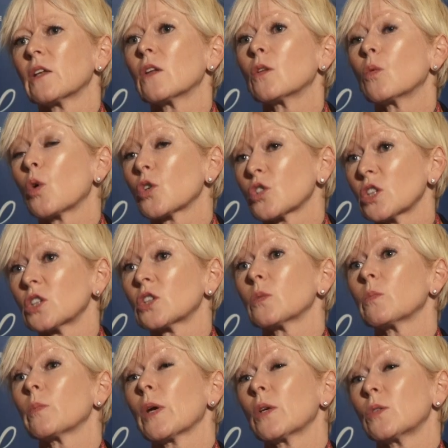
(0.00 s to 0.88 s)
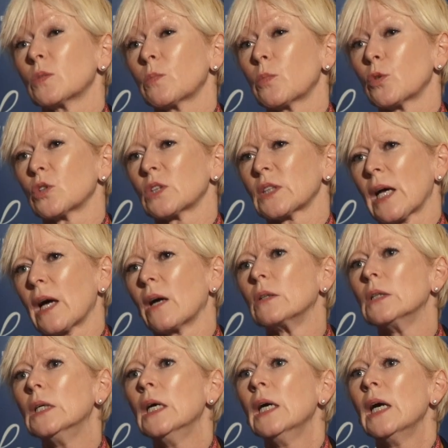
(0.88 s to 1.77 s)
that the Washington Post puts
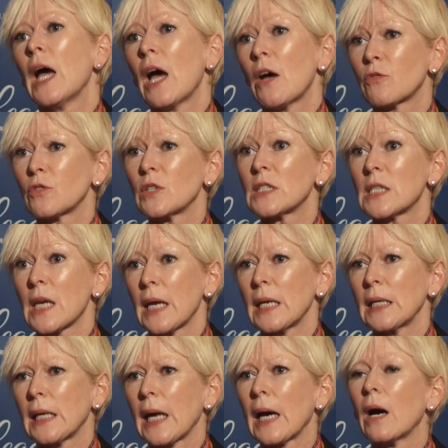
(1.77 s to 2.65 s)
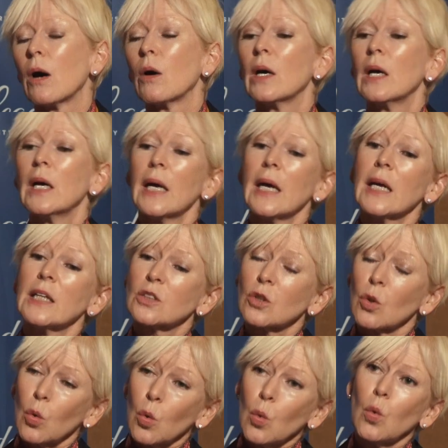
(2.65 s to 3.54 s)
out every day now,
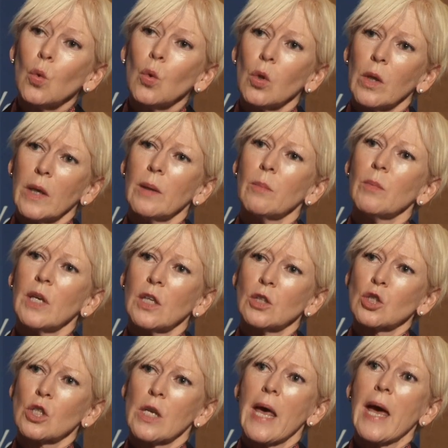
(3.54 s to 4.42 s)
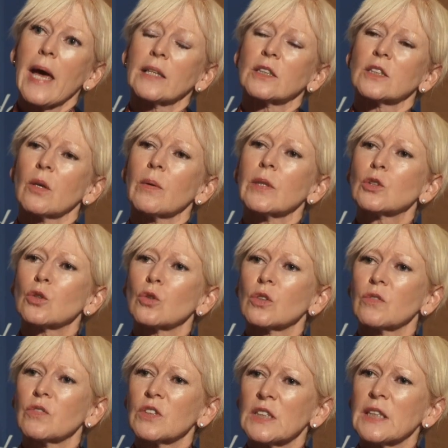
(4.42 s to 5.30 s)
it's all image-led. So it's
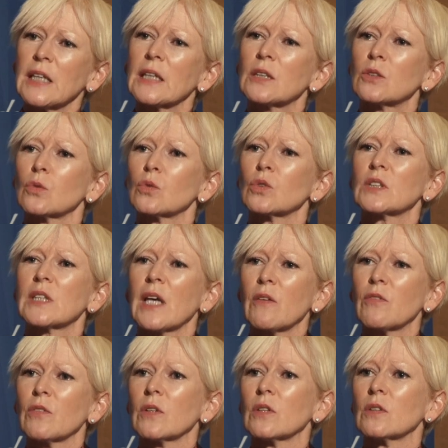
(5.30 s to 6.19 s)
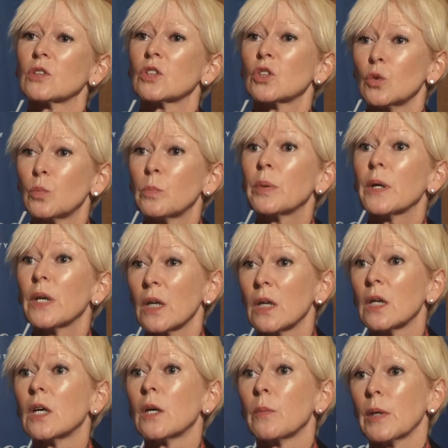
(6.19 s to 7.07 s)
sort of 6 or 7
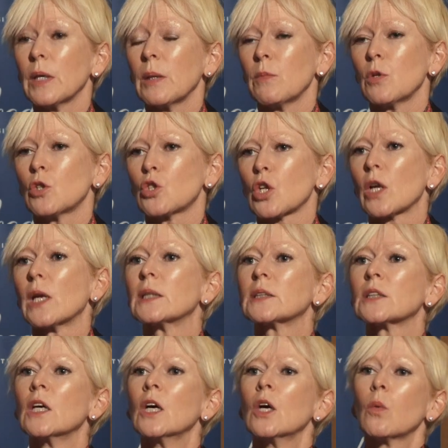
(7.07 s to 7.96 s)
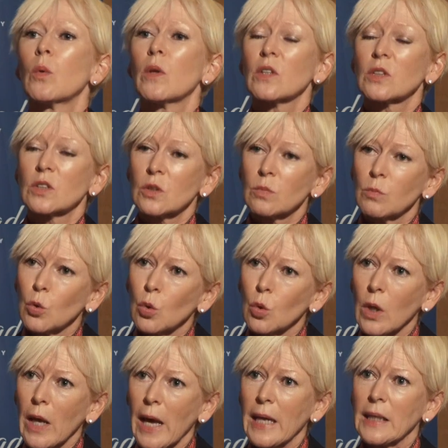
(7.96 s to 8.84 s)
superb images with a
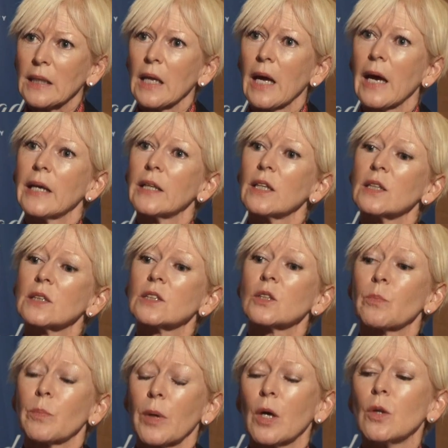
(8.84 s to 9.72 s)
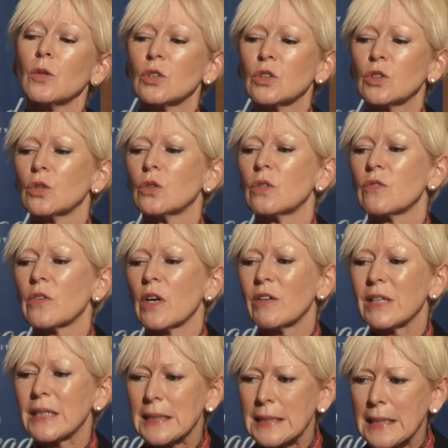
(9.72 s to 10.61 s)
small headline, as opposed to the
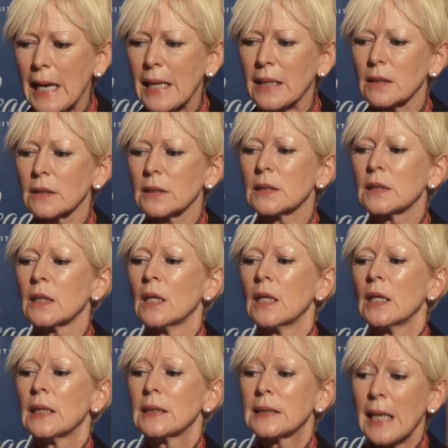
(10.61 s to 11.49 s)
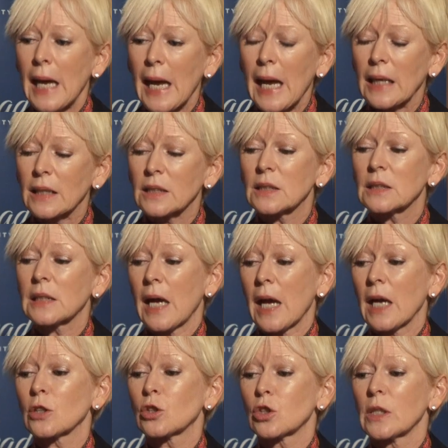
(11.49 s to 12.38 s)
very dense text
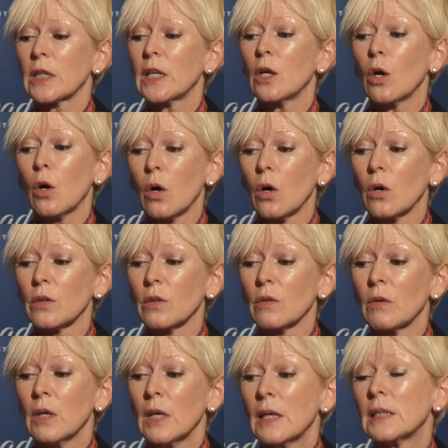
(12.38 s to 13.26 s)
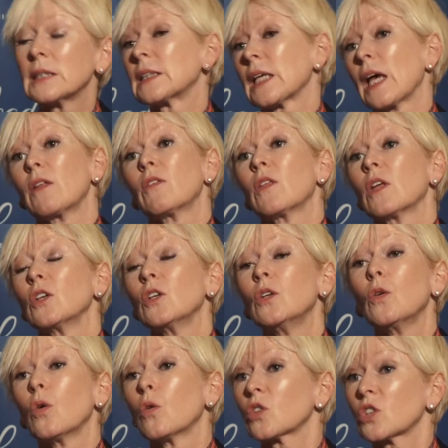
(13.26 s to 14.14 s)
actually on, say, the
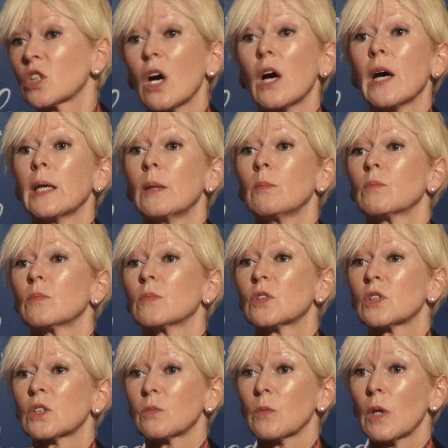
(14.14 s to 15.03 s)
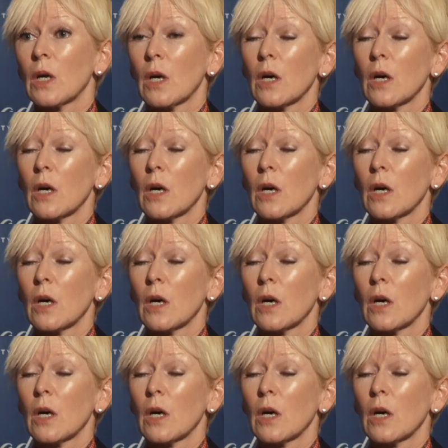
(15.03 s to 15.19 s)
New York Times